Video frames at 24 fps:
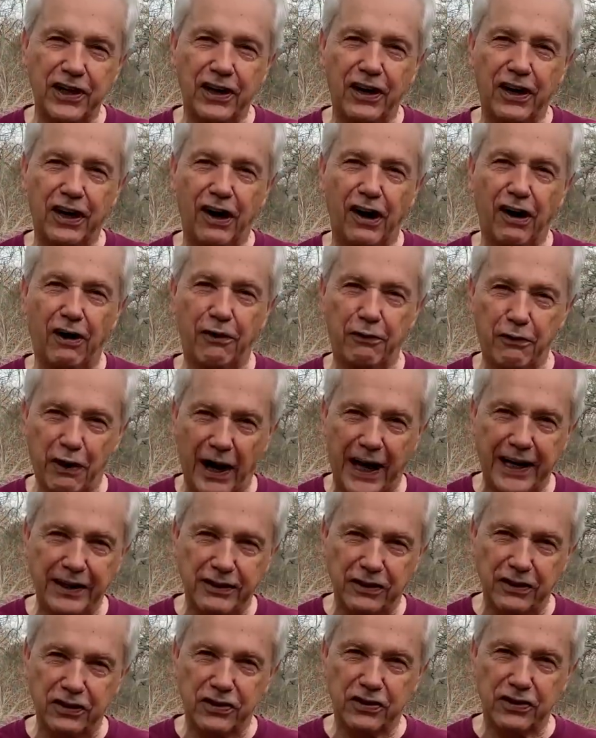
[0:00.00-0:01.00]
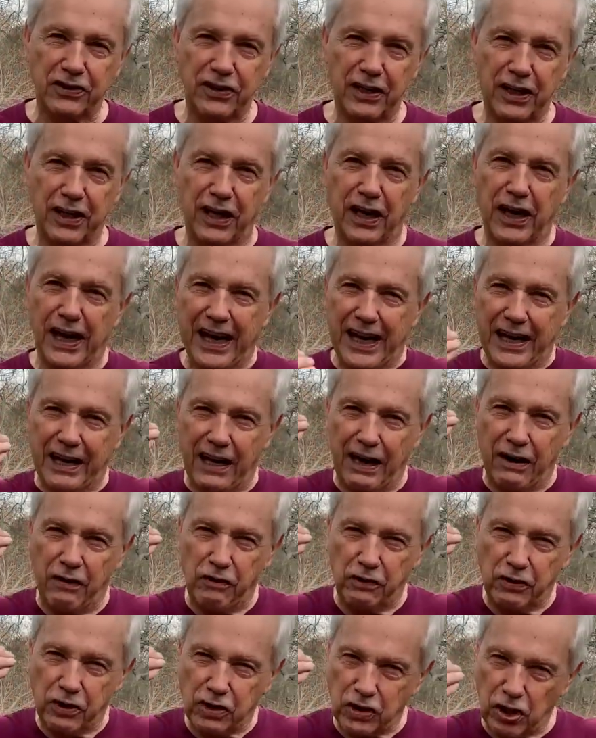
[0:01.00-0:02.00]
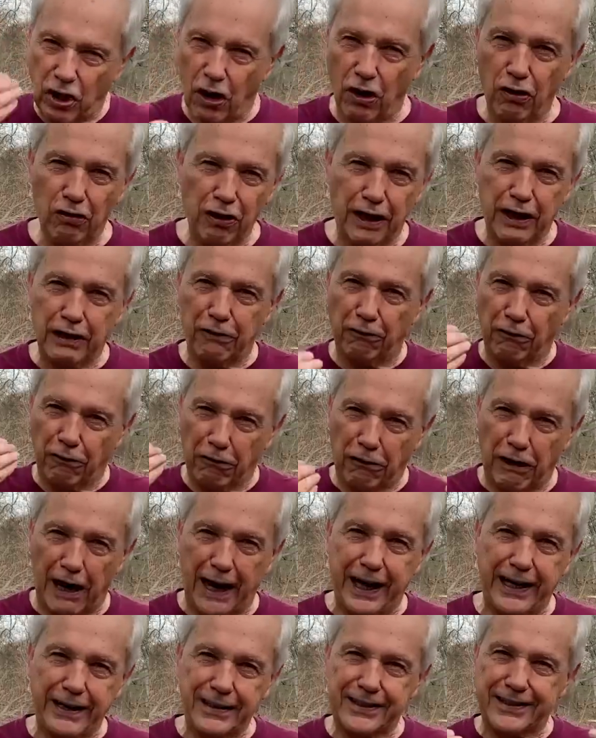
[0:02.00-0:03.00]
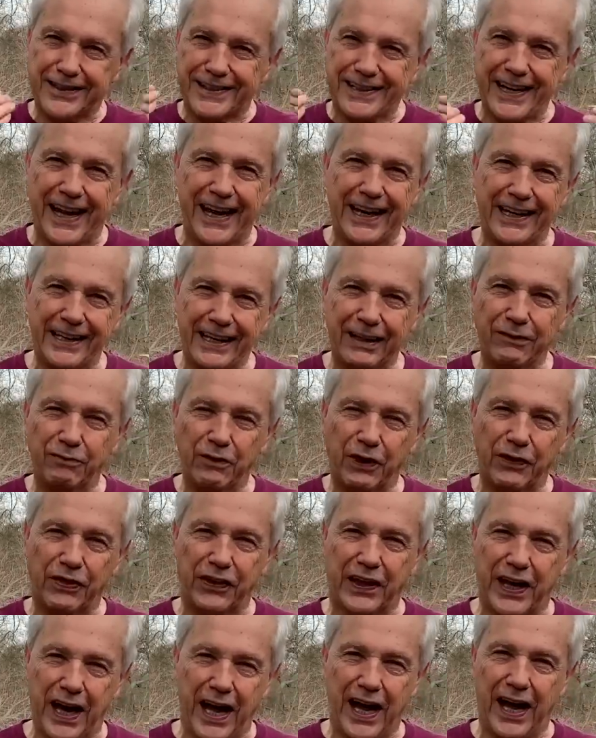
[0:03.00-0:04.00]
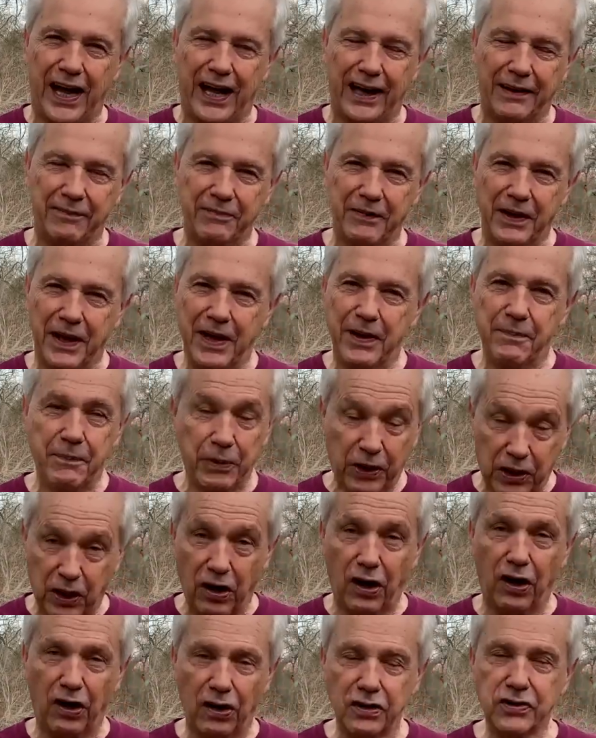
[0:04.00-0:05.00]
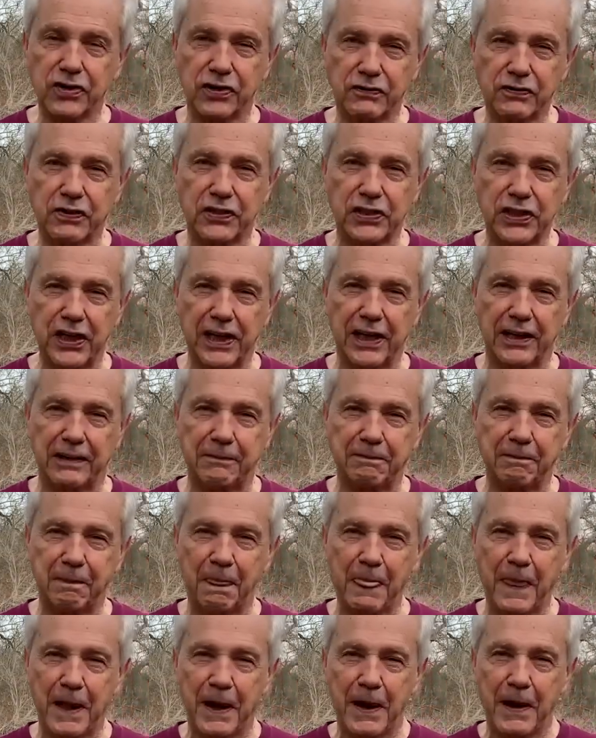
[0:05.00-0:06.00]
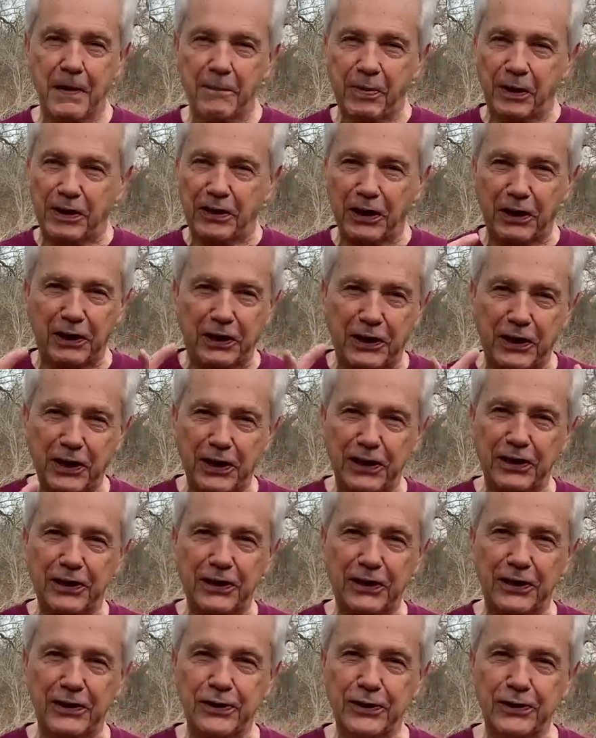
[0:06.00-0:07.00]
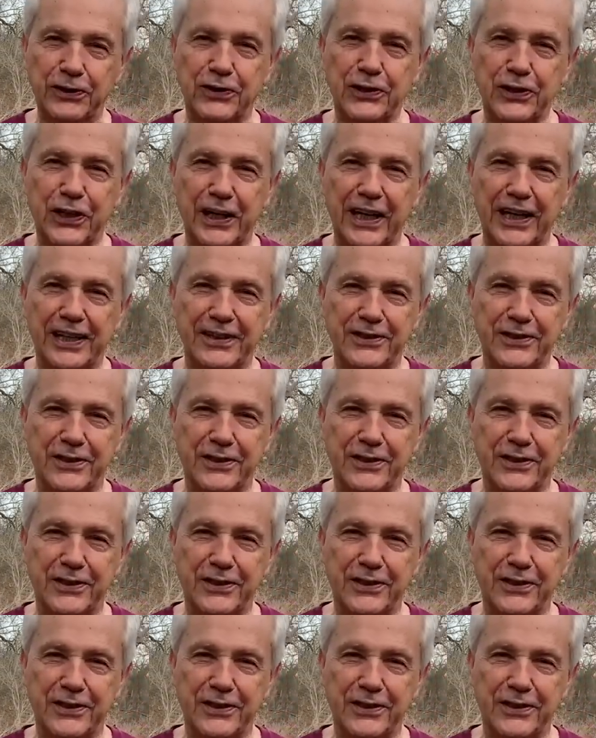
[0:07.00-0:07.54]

are righteous, in a totally right standing with God because of sin. But the good news is